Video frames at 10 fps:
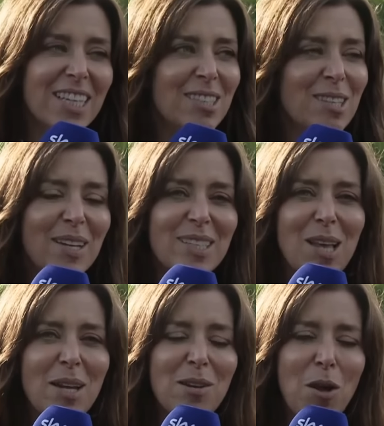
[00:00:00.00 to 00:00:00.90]
So he's
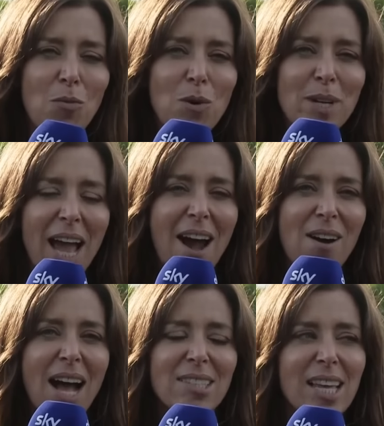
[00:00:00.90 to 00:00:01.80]
certainly not ruled it
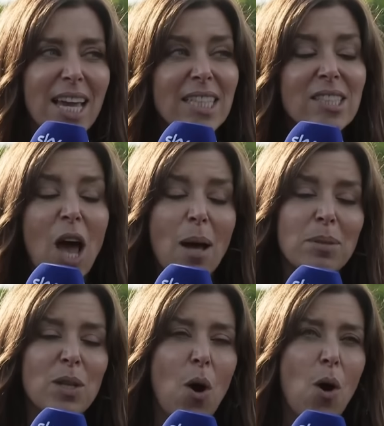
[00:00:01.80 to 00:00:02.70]
out, has he? In
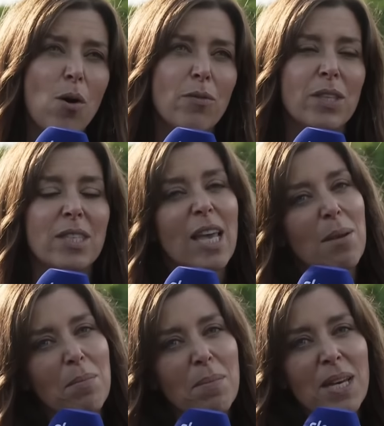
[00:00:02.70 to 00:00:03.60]
terms of the
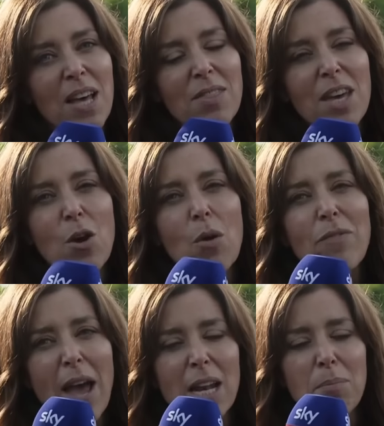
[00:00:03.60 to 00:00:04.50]
team that are
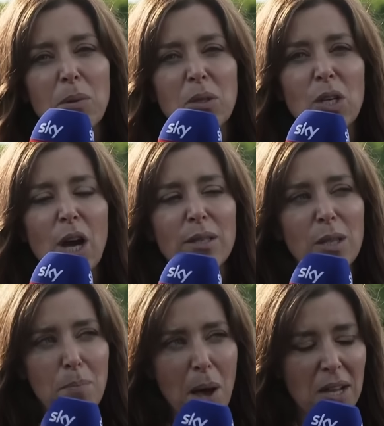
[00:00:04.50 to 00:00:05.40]
available to go
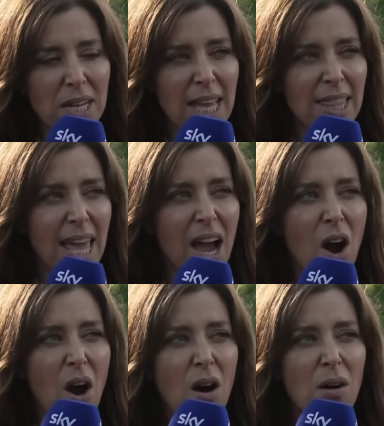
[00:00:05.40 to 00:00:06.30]
to Burnley, they
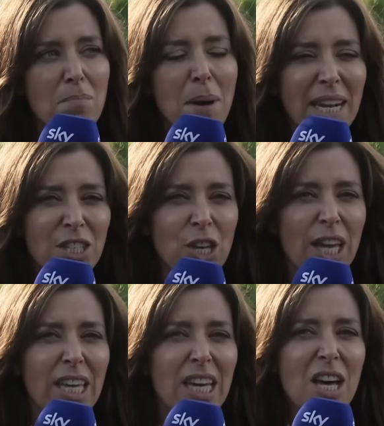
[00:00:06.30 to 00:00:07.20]
are
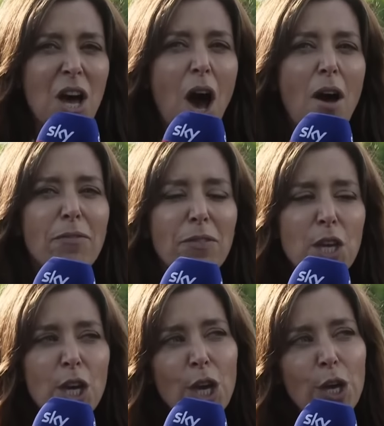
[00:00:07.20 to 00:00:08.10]
managing a
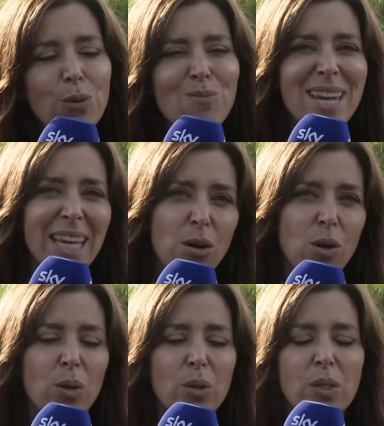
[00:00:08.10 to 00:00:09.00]
few
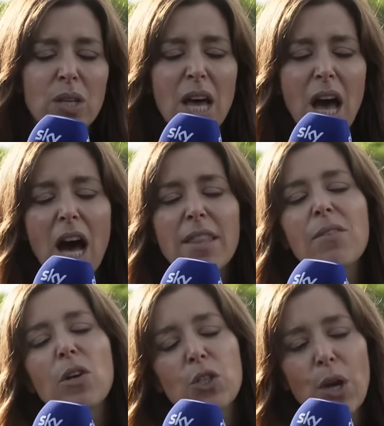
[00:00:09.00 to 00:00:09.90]
niggles. They've
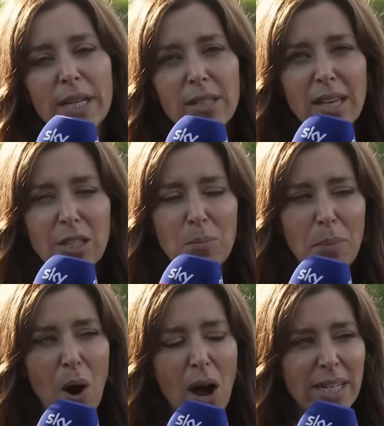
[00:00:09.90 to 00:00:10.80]
got a training session
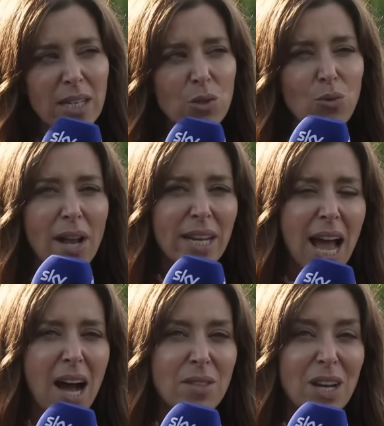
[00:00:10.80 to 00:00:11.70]
behind us right
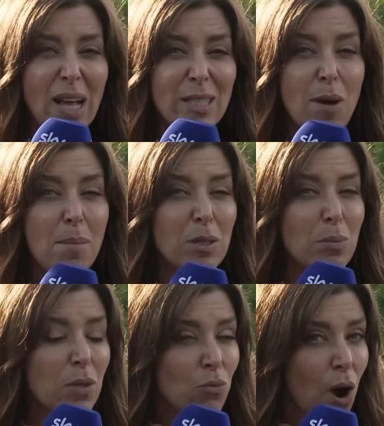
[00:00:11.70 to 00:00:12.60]
now. The likes of Emil
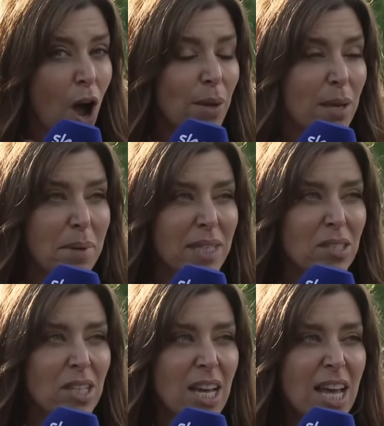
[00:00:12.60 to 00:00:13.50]
Smith-Rowe, he
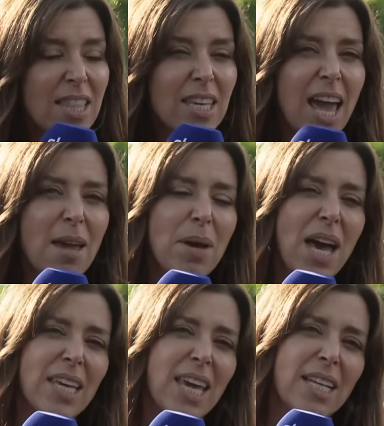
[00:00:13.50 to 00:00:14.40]
missed the game
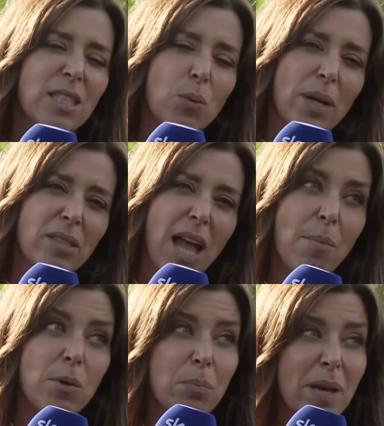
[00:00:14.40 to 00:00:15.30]
against West
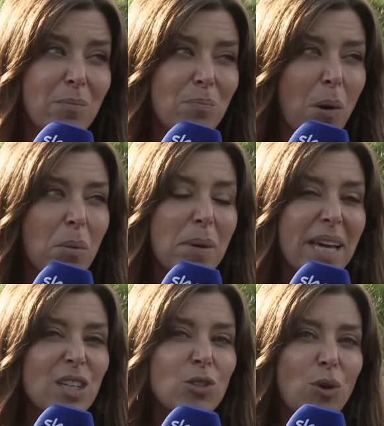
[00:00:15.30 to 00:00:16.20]
Ham, would be
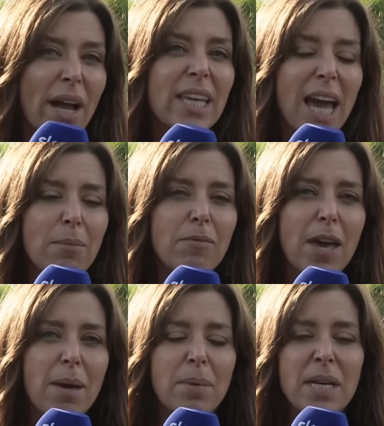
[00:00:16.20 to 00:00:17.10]
probably a great game for
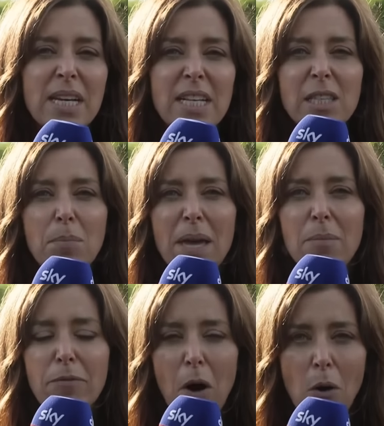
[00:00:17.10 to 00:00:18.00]
him to be
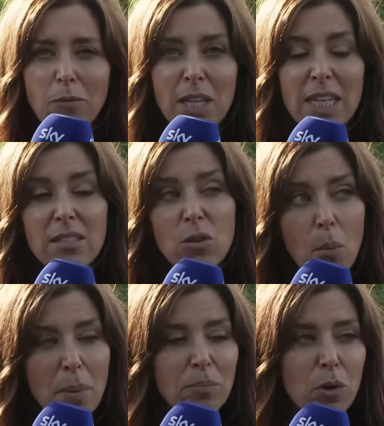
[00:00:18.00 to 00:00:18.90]
involved in. He's
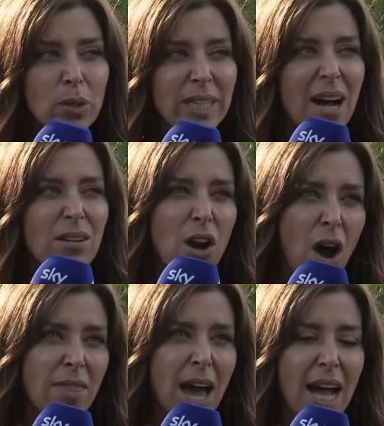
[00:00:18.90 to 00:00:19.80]
not been ruled out,
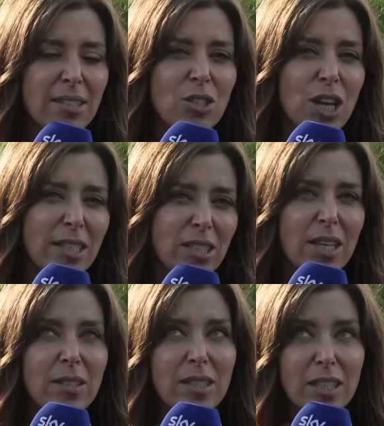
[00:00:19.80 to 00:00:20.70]
neither has
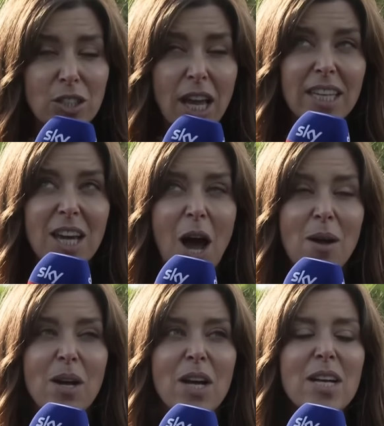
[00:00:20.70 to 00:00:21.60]
Jesus,
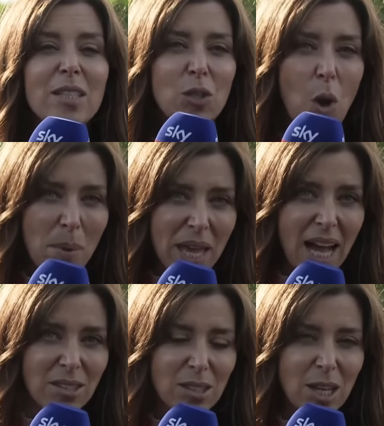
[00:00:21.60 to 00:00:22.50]
Sinchenko,
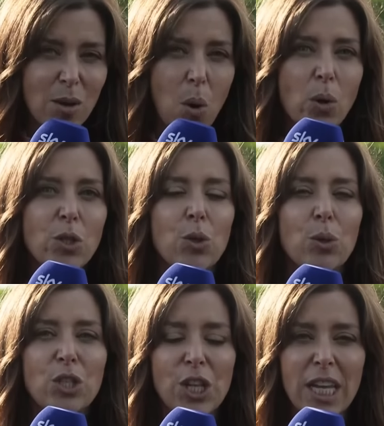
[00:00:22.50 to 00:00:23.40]
Tomiyasu or
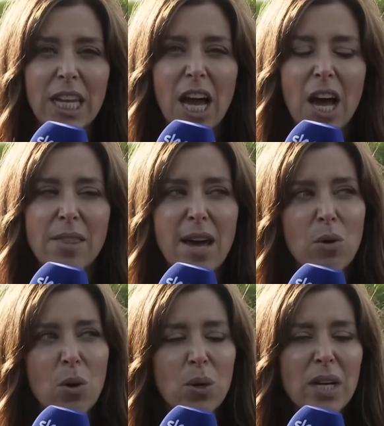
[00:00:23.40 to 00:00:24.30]
Jorginho. They're
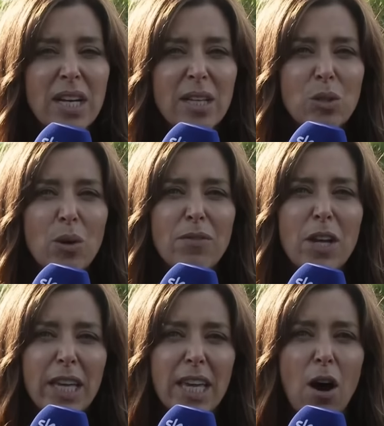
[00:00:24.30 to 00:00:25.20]
all sort of
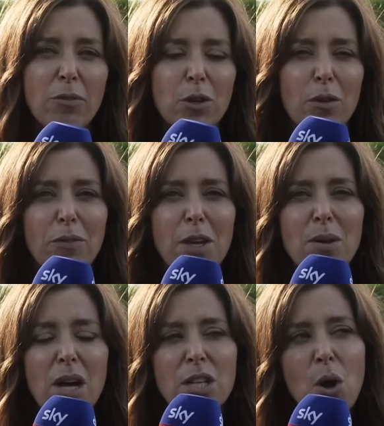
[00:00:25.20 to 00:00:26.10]
looking after a
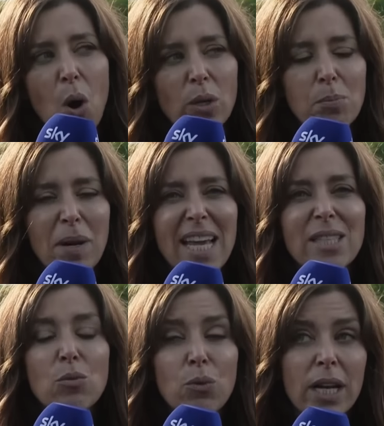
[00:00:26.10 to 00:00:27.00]
few knocks. But it
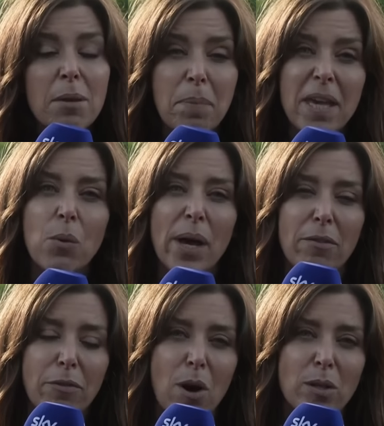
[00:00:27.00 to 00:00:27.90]
is a really big
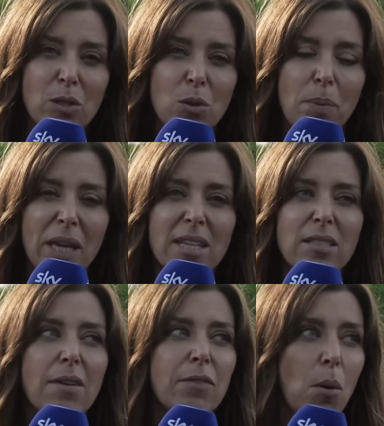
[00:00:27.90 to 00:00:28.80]
week for Arsenal because
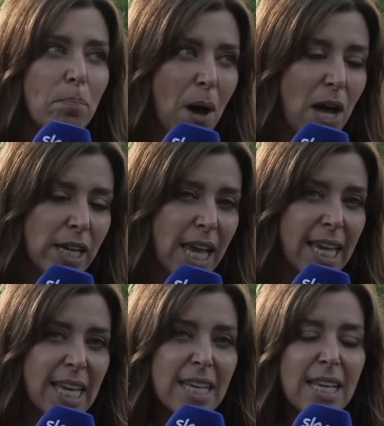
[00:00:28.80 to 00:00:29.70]
they've got
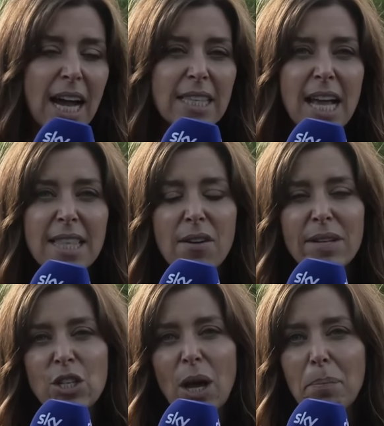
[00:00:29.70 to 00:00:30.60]
Burnley and then they're
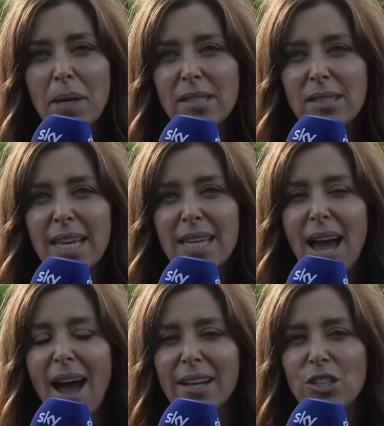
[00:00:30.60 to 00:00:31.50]
in Champions League
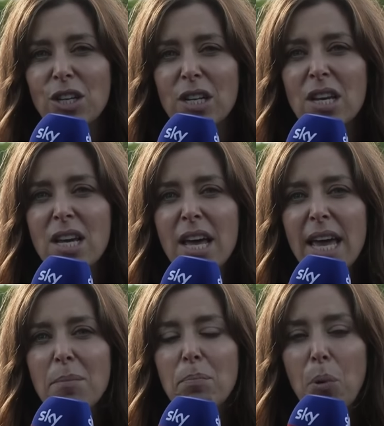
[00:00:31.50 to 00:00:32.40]
action
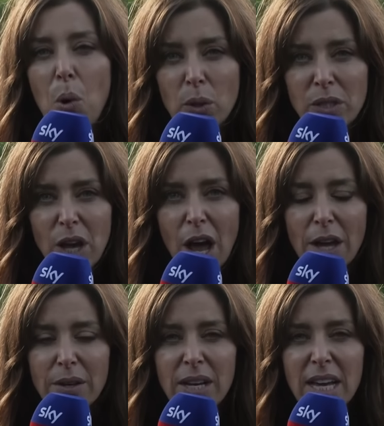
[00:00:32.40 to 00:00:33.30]
in
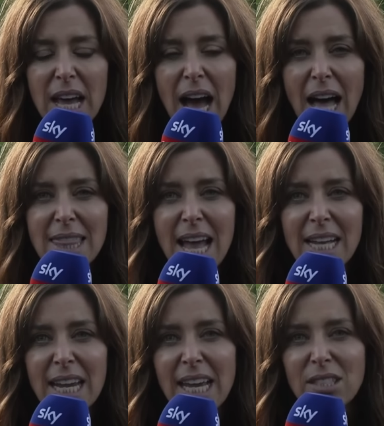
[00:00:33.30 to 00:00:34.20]
Porto. And
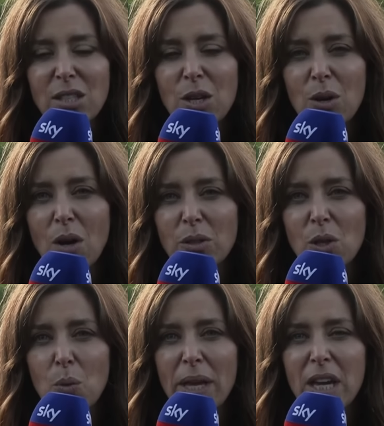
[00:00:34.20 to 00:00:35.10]
then it's Newcastle
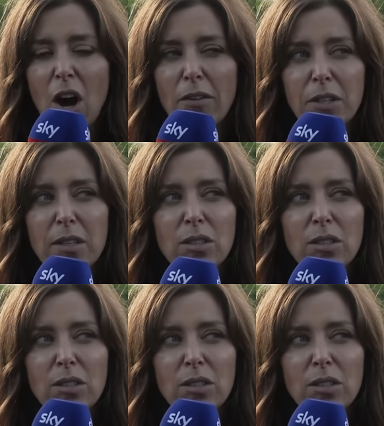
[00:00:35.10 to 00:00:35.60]
the week after.